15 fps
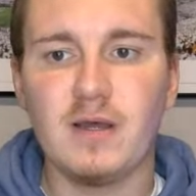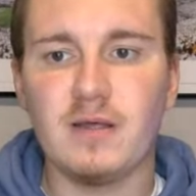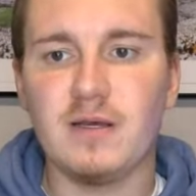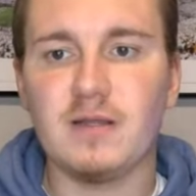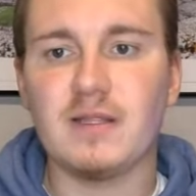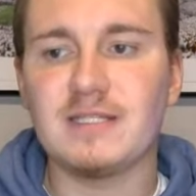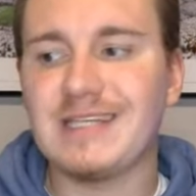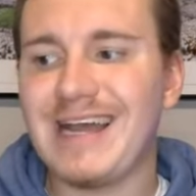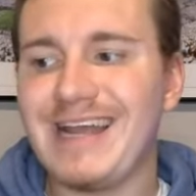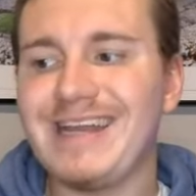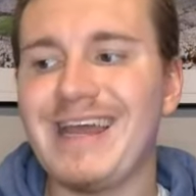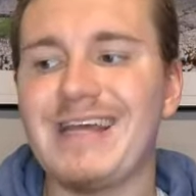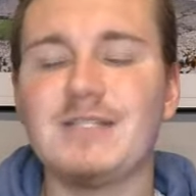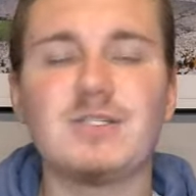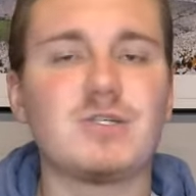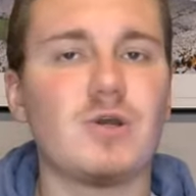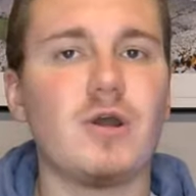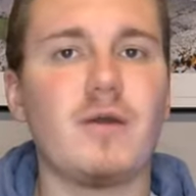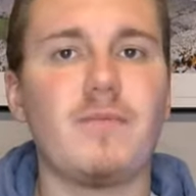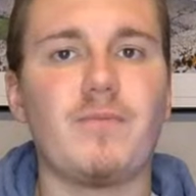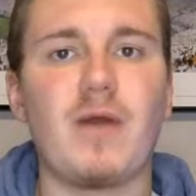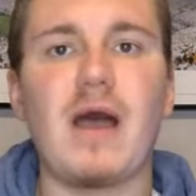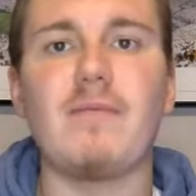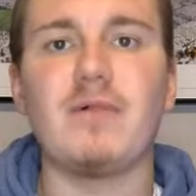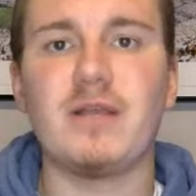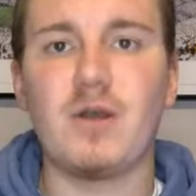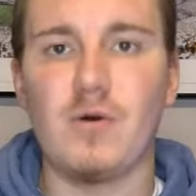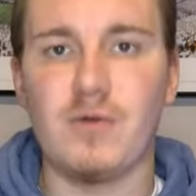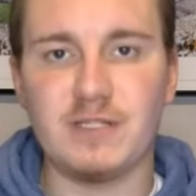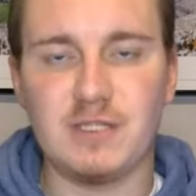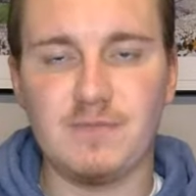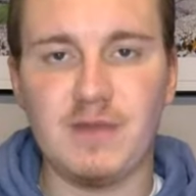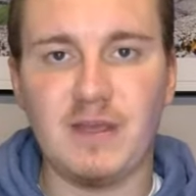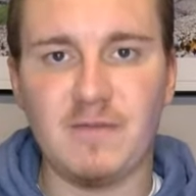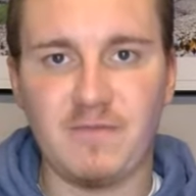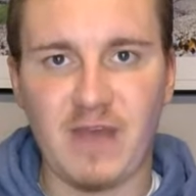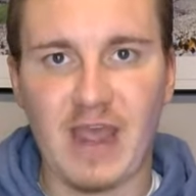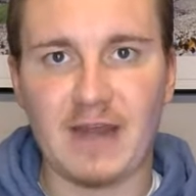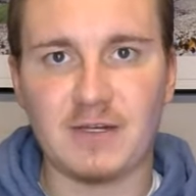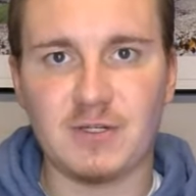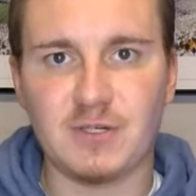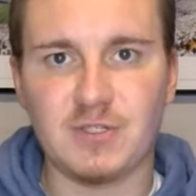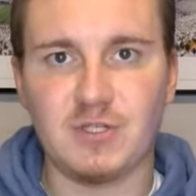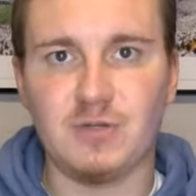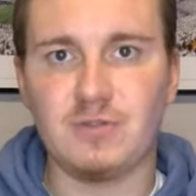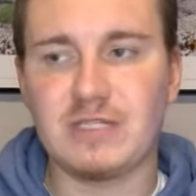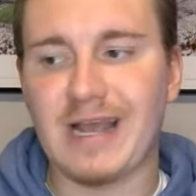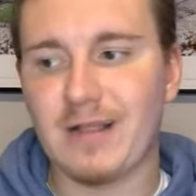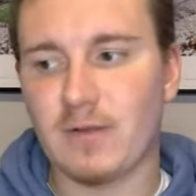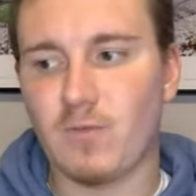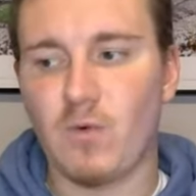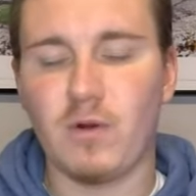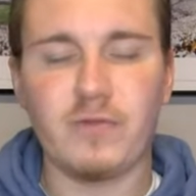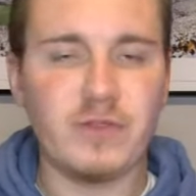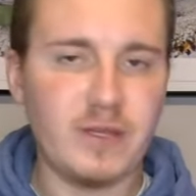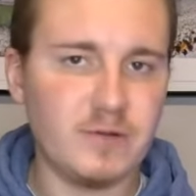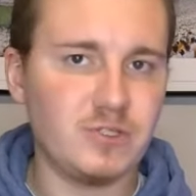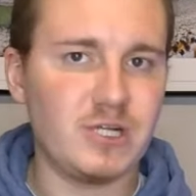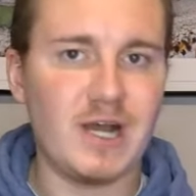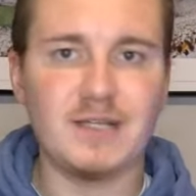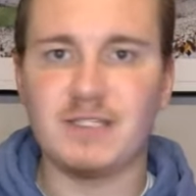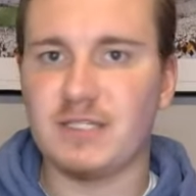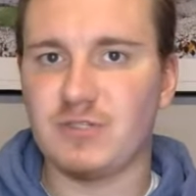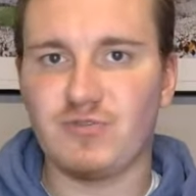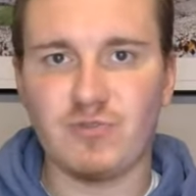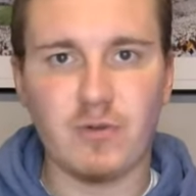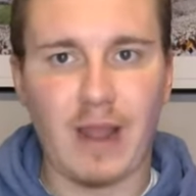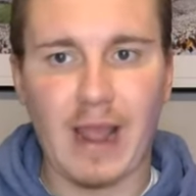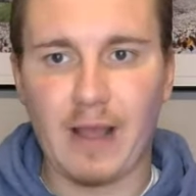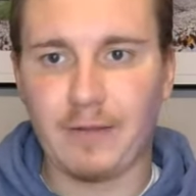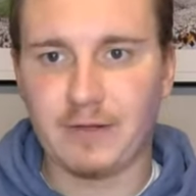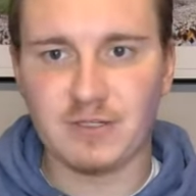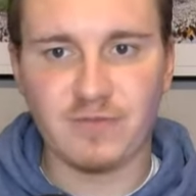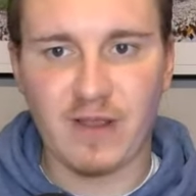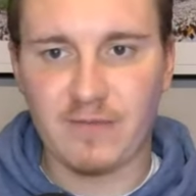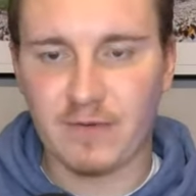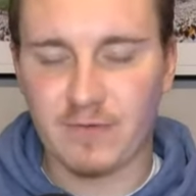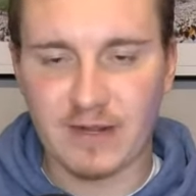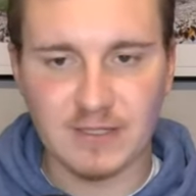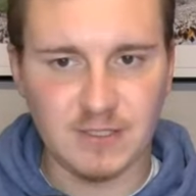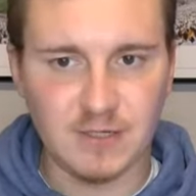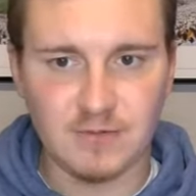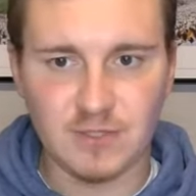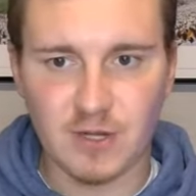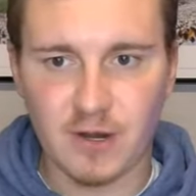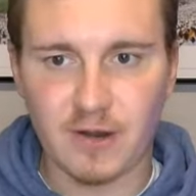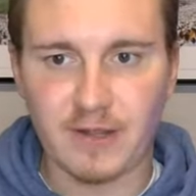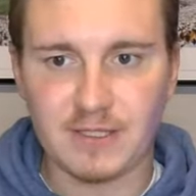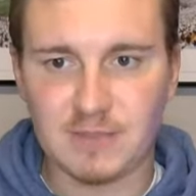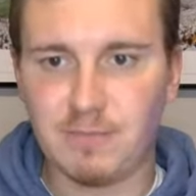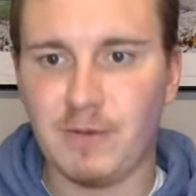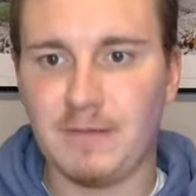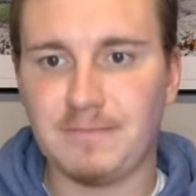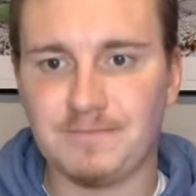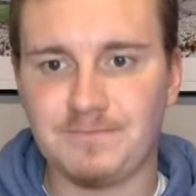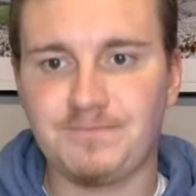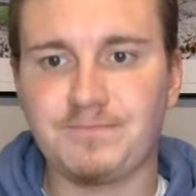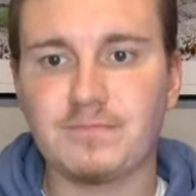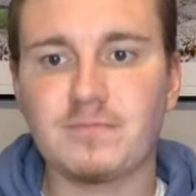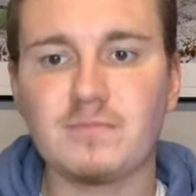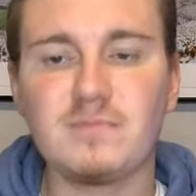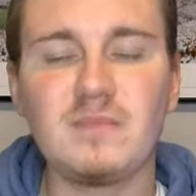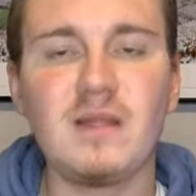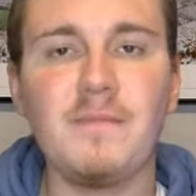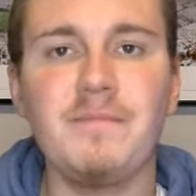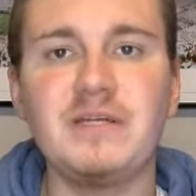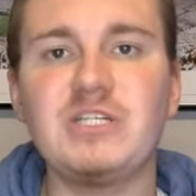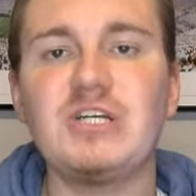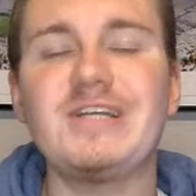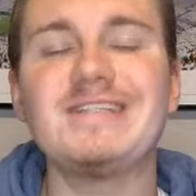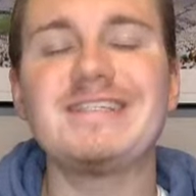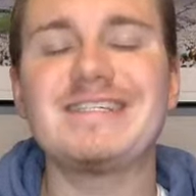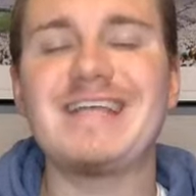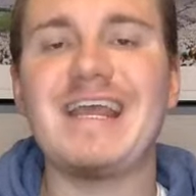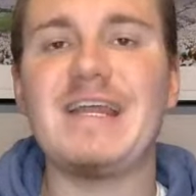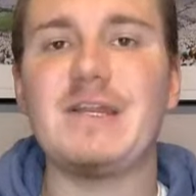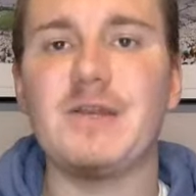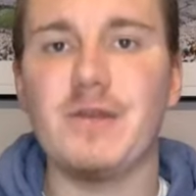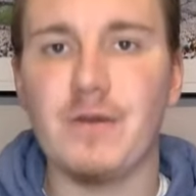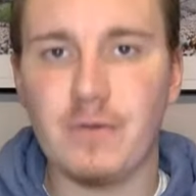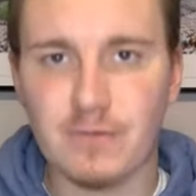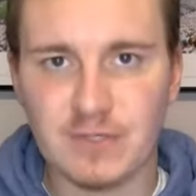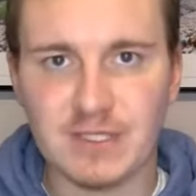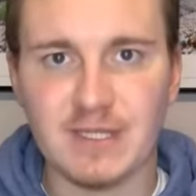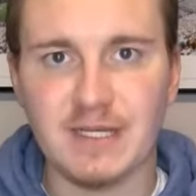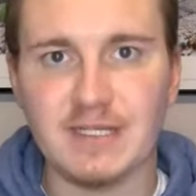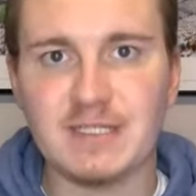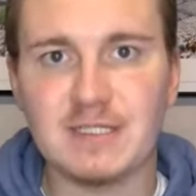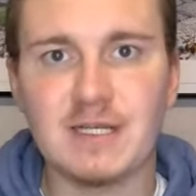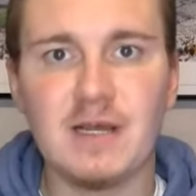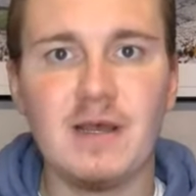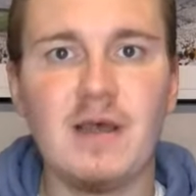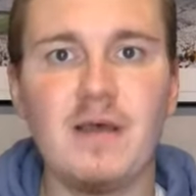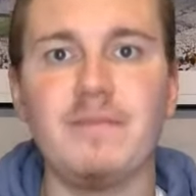The tight ends are probably going to be a factor, too. Tyler Warren, Theo Johnson, Drew Aller's favorite red zone targets, but Michigan State knows this.